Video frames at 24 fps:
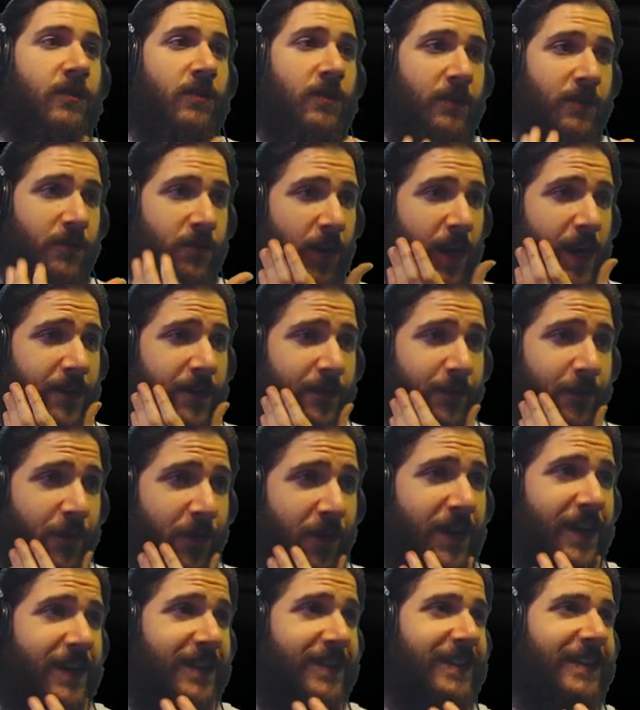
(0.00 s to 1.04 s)
Drive him
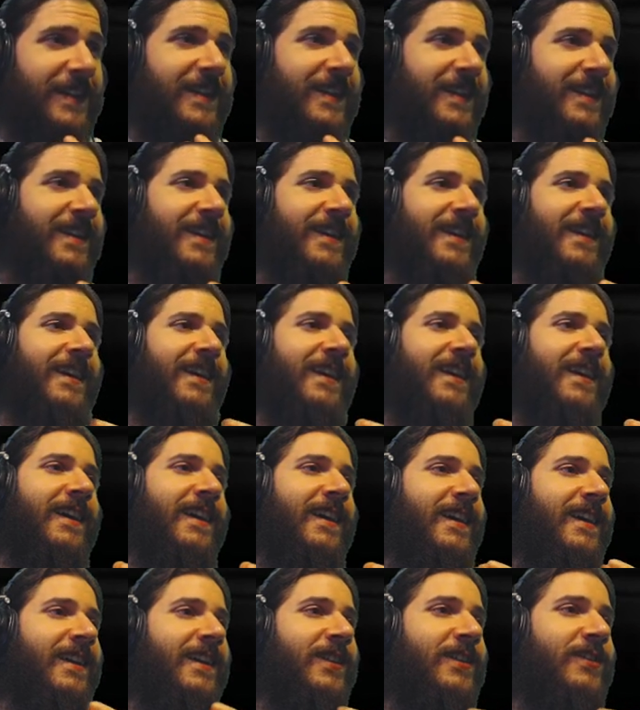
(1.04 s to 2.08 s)
crazy?
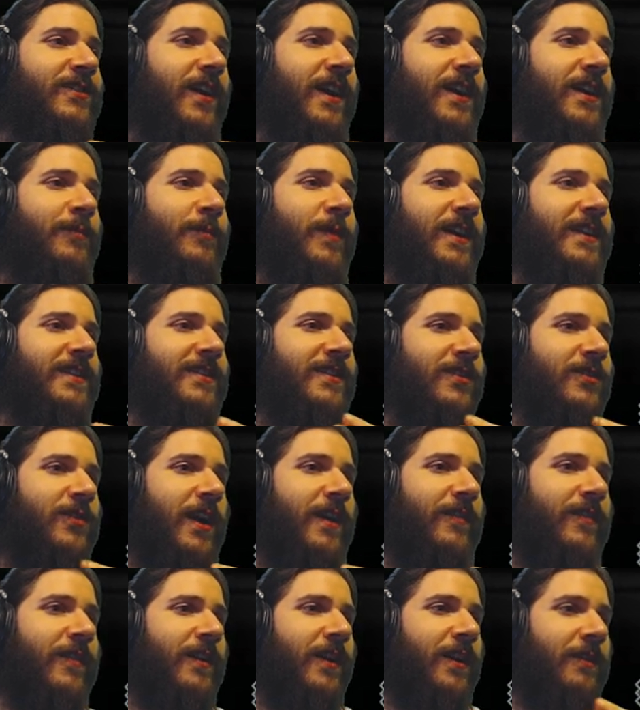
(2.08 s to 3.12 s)
You try your best to
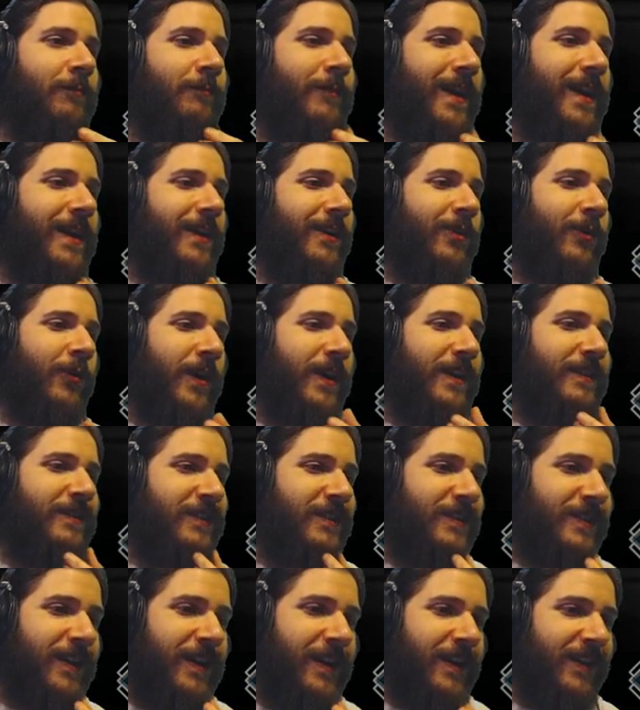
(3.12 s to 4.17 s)
drive the young man
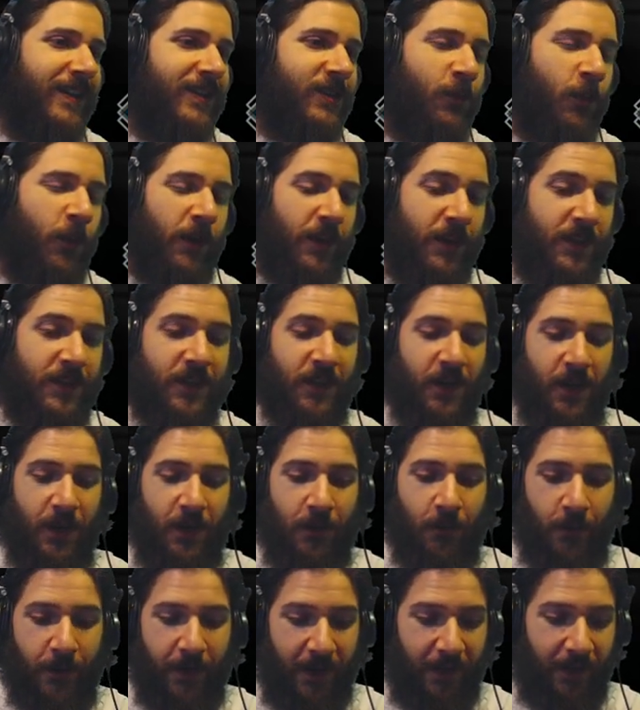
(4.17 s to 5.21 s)
crazy, saying his works
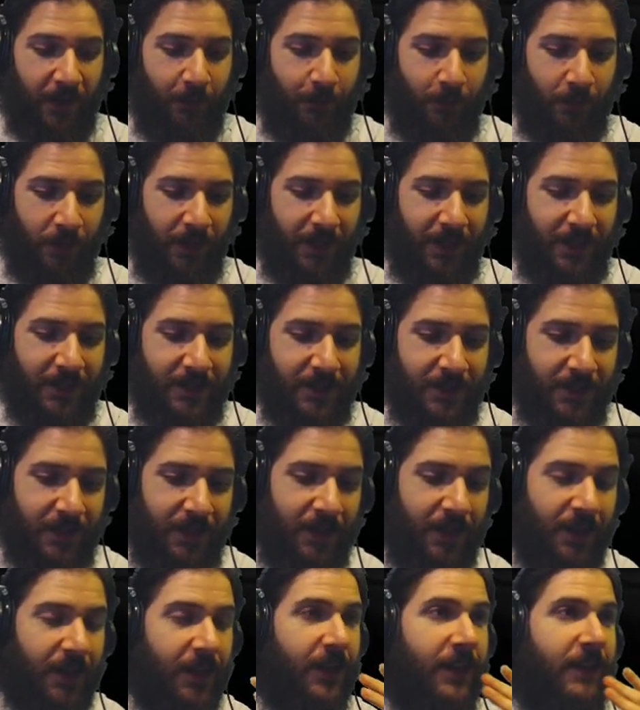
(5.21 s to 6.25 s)
were not complete.
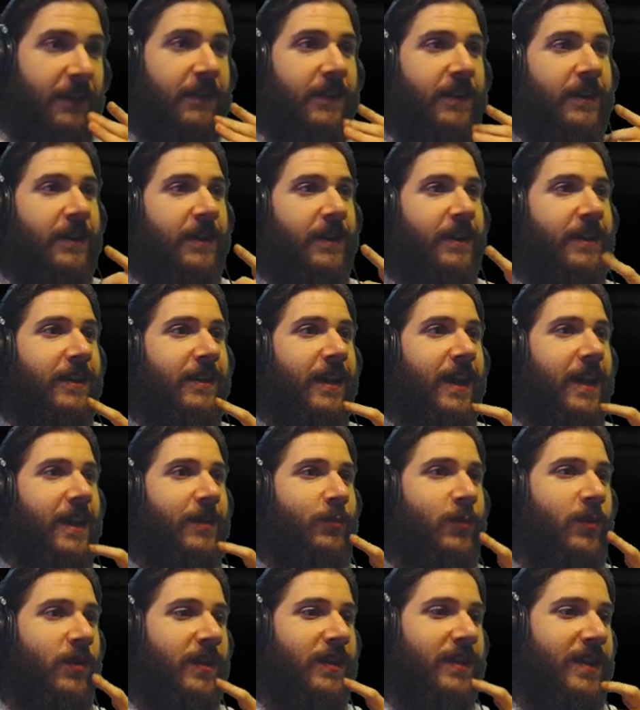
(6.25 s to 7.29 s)
He needed to
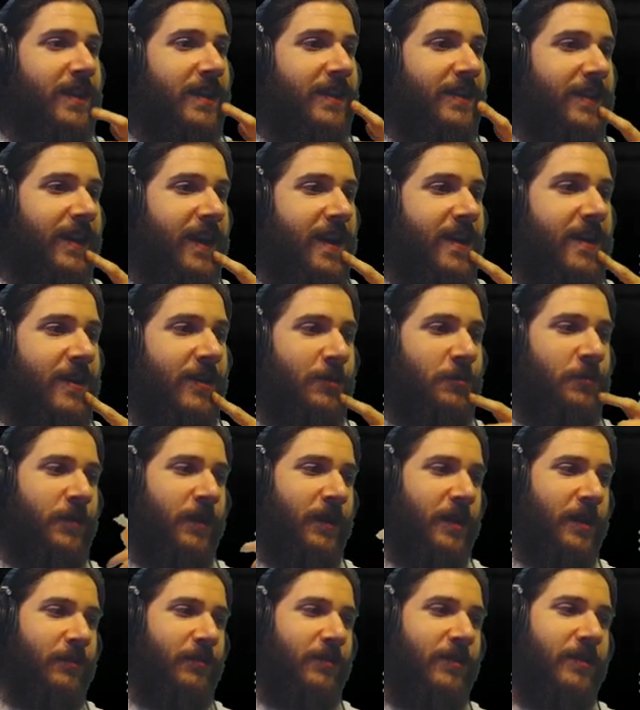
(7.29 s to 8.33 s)
add more detail,
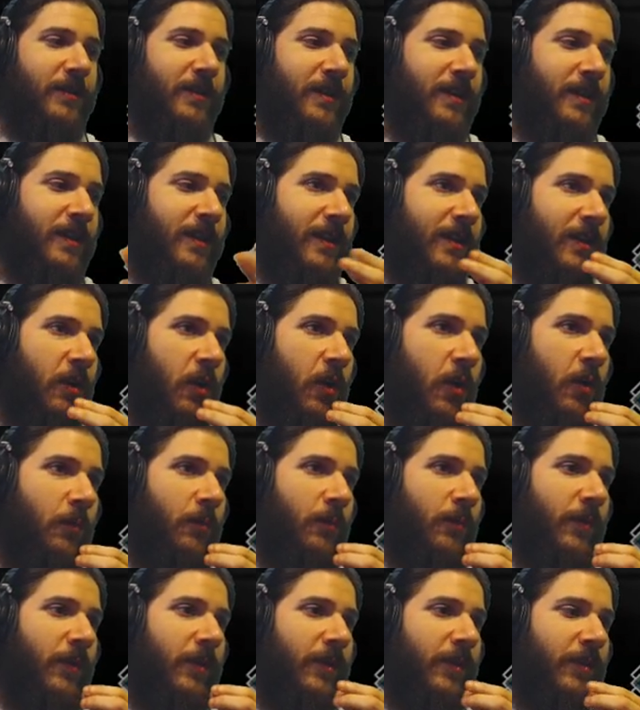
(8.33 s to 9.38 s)
fill up
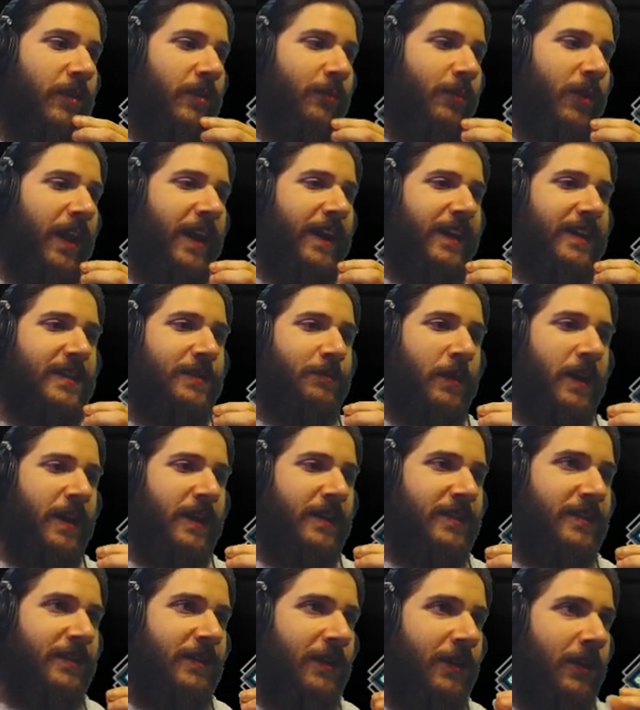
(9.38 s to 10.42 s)
the blank
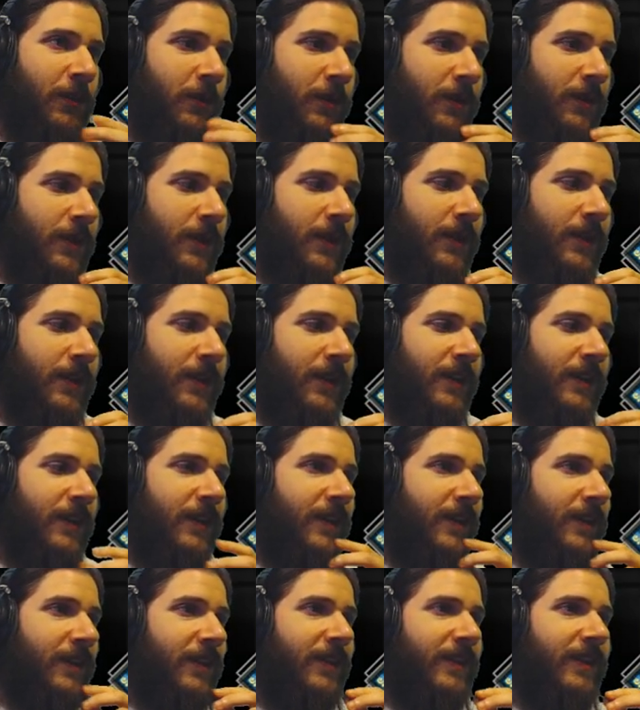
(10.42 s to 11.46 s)
space, you know.
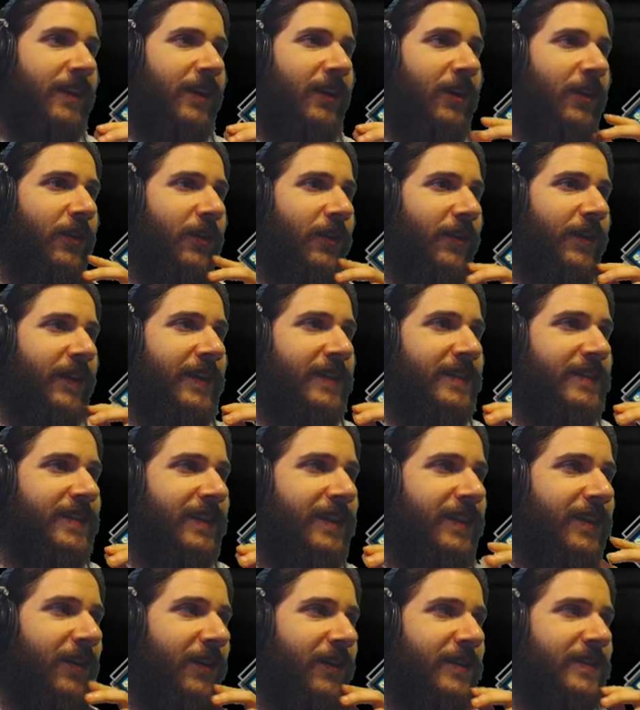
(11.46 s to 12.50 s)
All the things
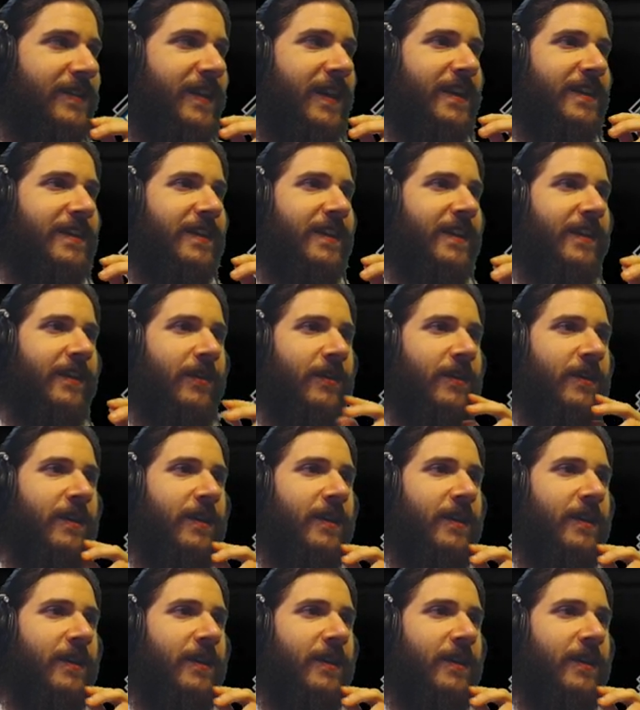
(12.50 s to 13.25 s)
that the artists hate to hear.